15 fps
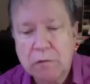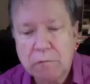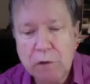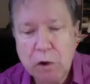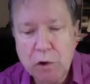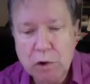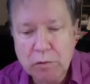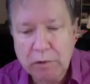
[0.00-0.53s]

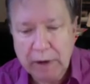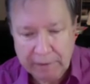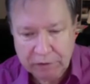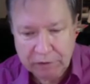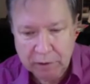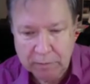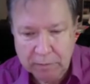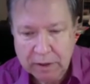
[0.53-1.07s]
photograph
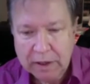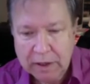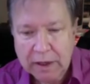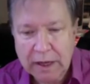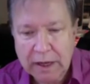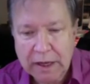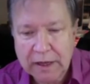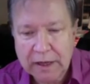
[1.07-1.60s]
them,
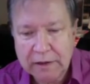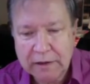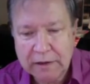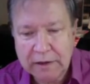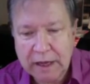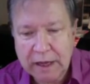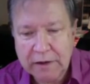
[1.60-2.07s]
and